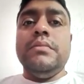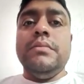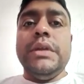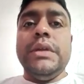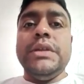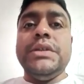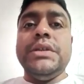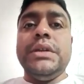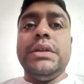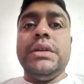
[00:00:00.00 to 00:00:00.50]

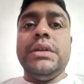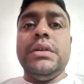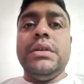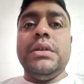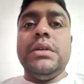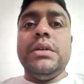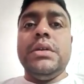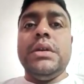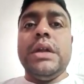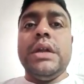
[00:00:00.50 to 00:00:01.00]
mentioned:
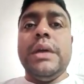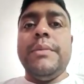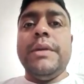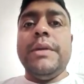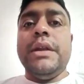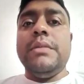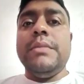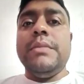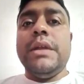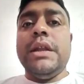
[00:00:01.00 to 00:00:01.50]

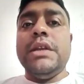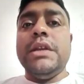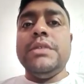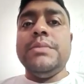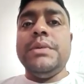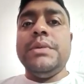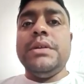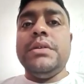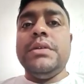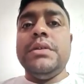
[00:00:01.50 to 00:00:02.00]
diabetic
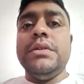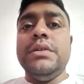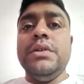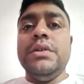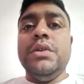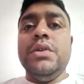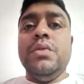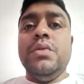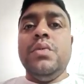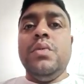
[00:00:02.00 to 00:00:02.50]
management,
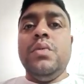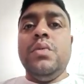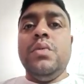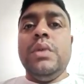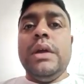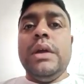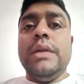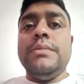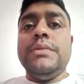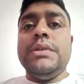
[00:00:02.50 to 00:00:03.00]

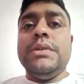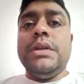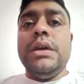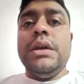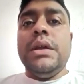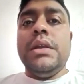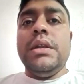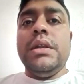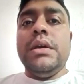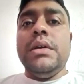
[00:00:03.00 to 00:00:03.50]
whole
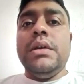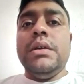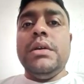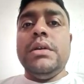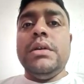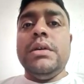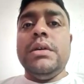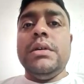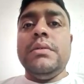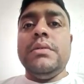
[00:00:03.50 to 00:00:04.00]

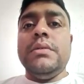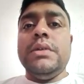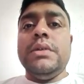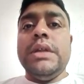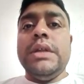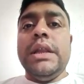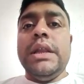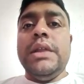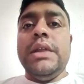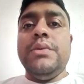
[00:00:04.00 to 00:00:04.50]
lifestyle,
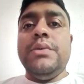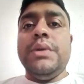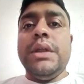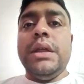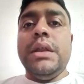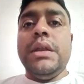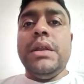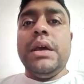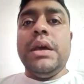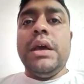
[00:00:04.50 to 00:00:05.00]
daily
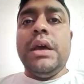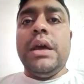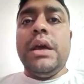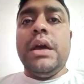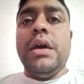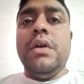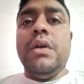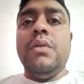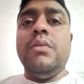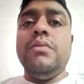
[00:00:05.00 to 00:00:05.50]
routine,
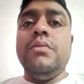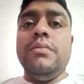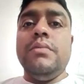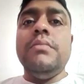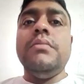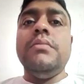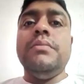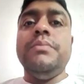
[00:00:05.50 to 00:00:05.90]
how